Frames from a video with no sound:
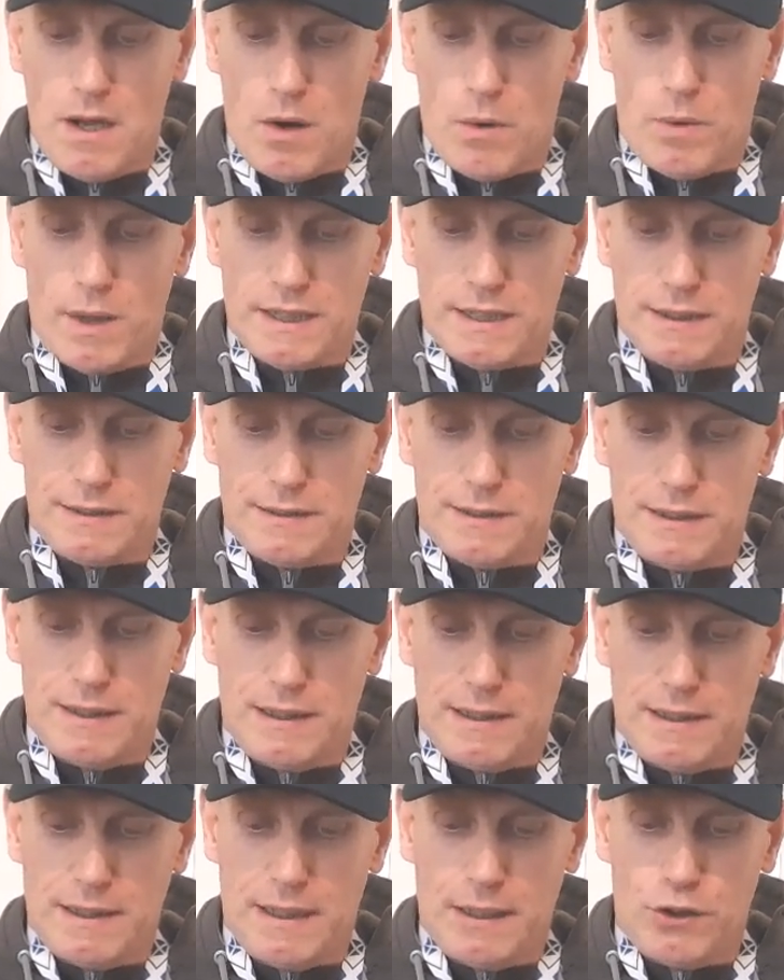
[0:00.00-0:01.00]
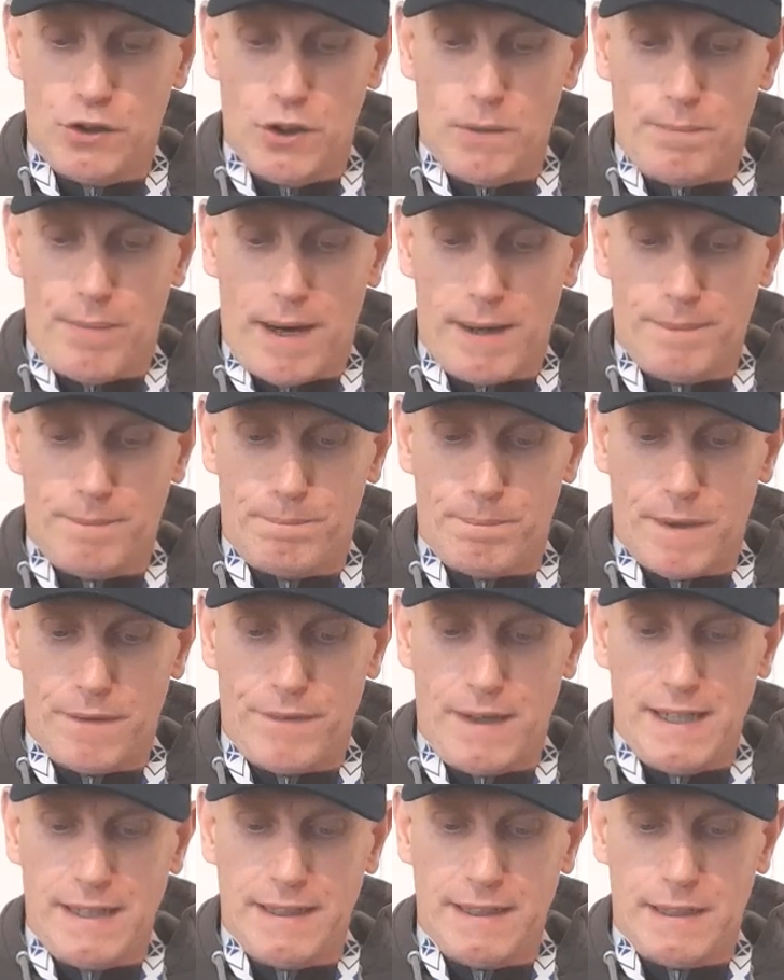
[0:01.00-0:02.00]
Which they do by
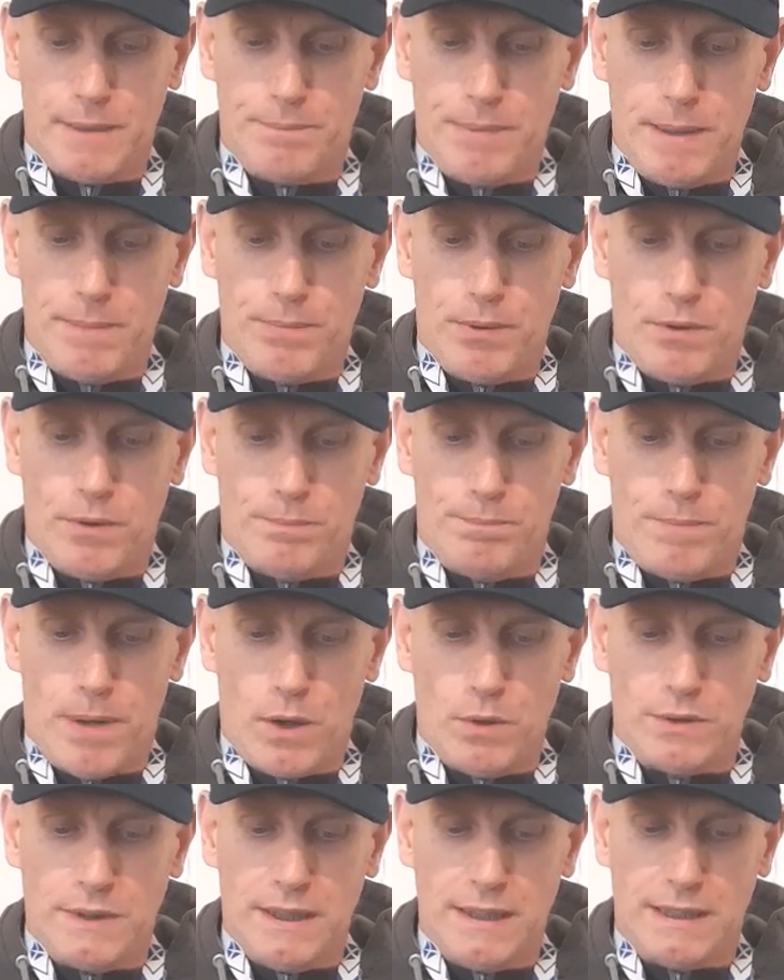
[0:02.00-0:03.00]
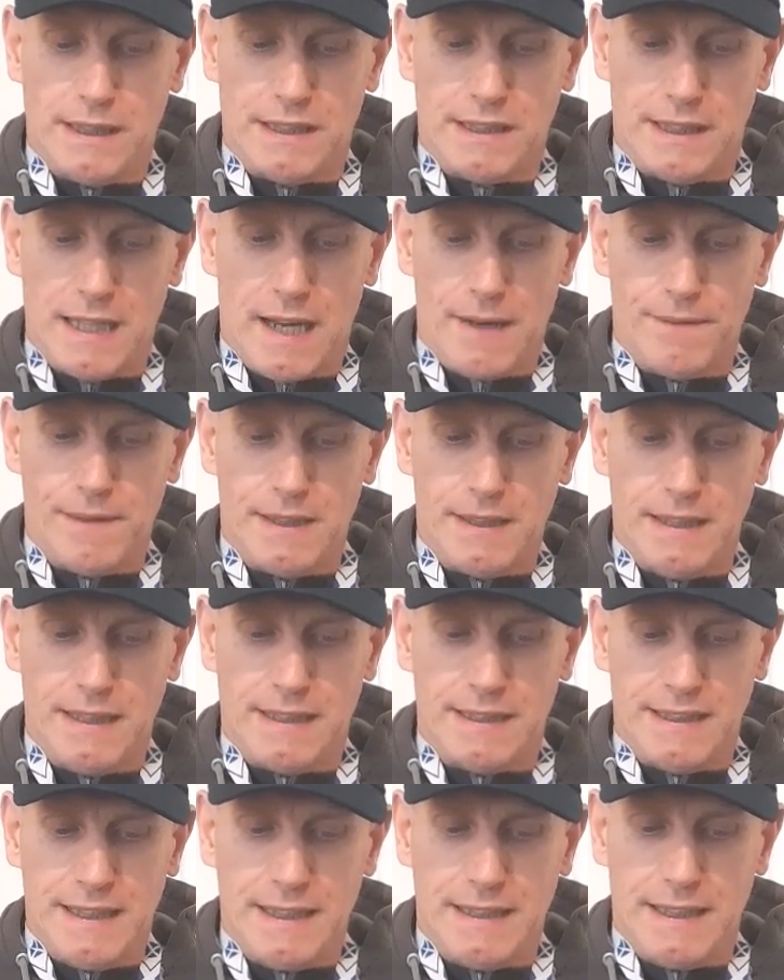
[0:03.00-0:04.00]
providing the people buildings and services
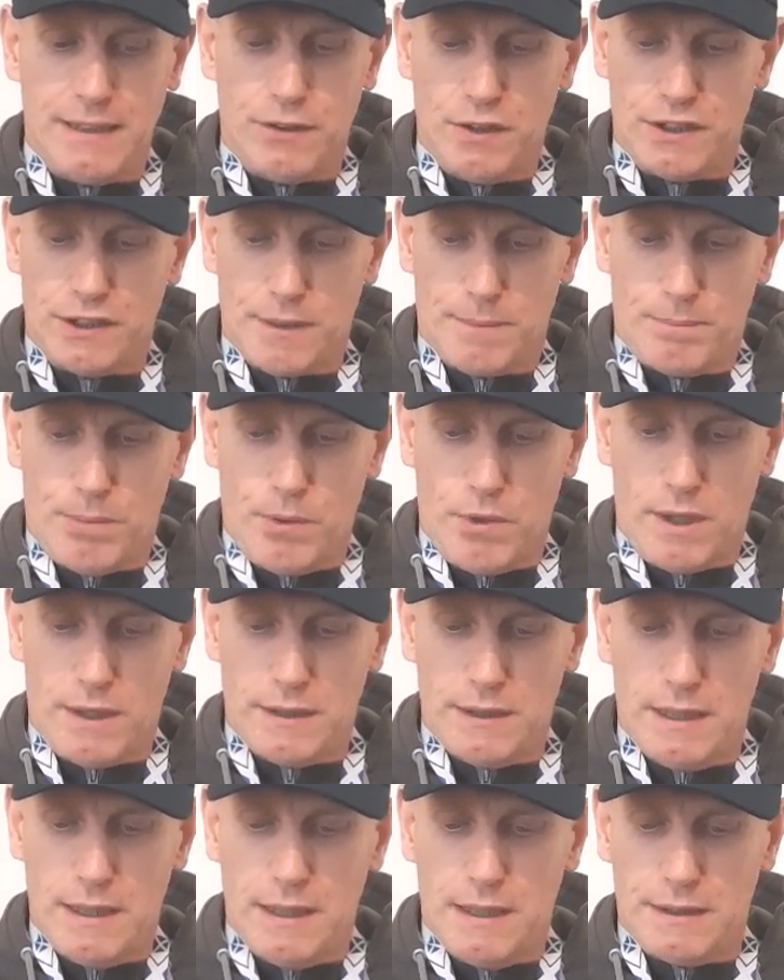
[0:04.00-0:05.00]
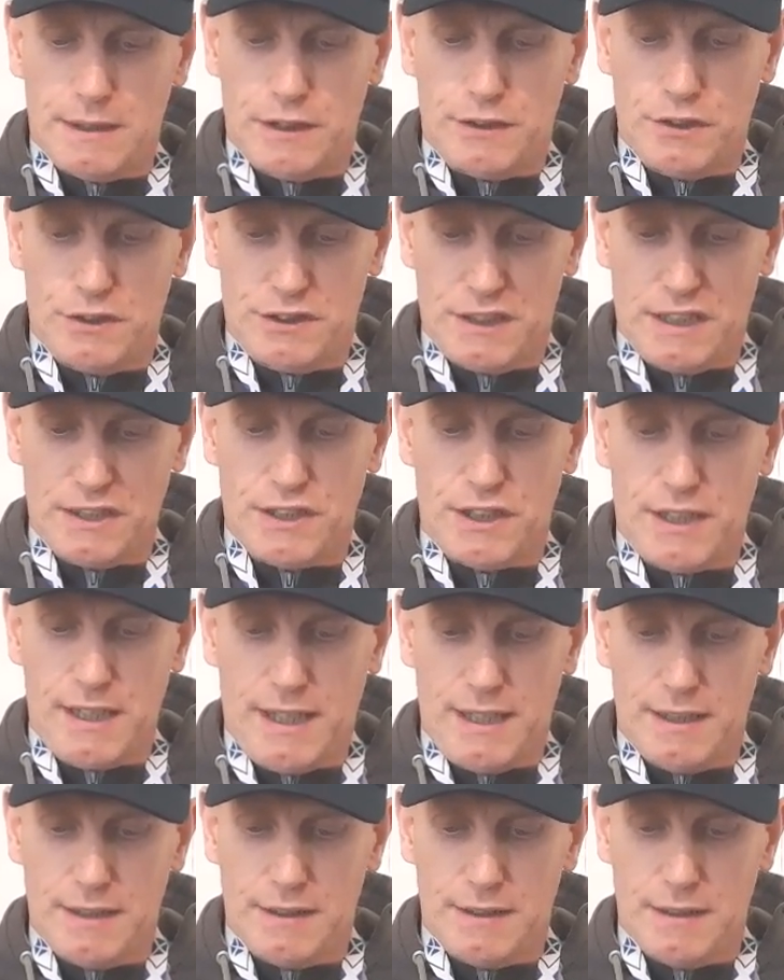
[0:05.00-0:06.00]
needed to support the
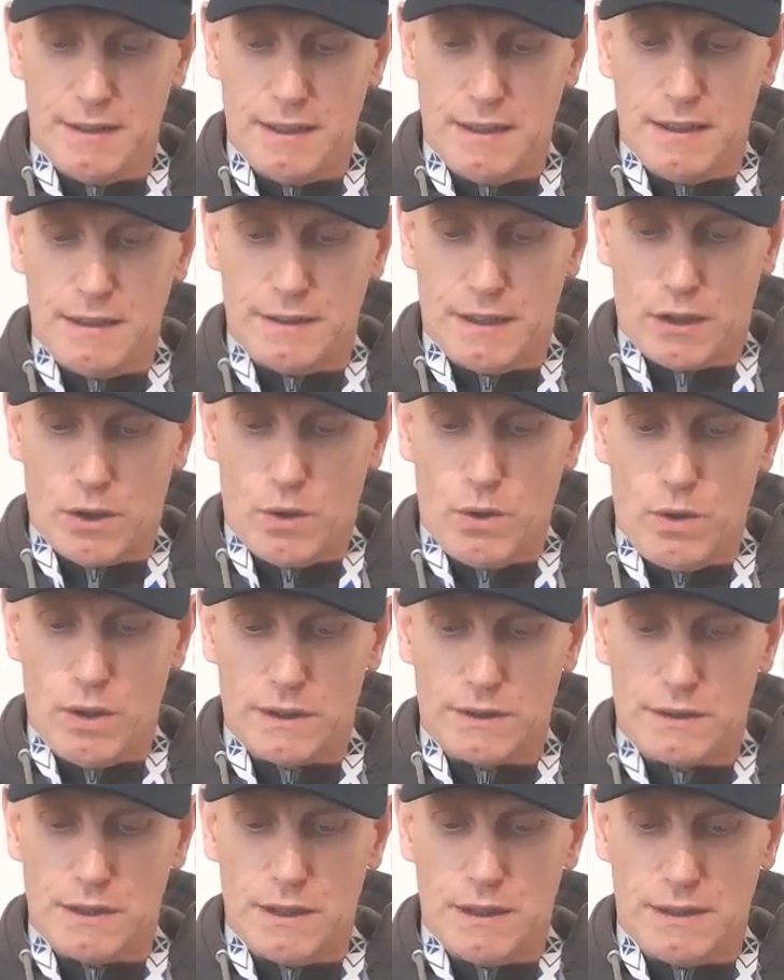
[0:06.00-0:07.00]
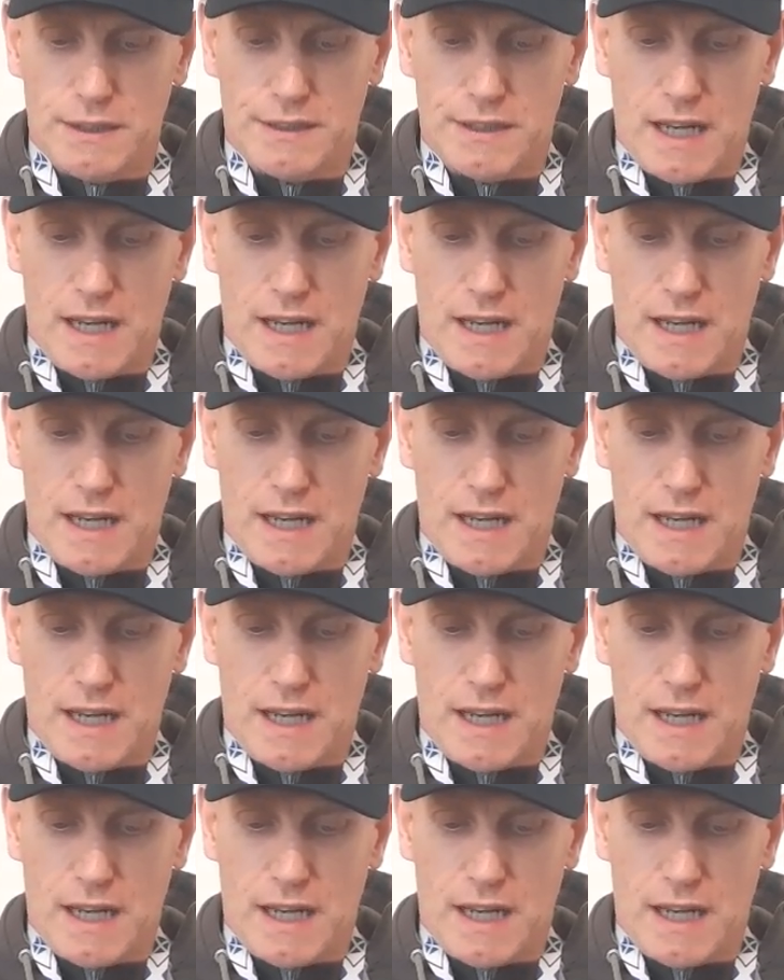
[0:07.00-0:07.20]
judiciary. the courts, the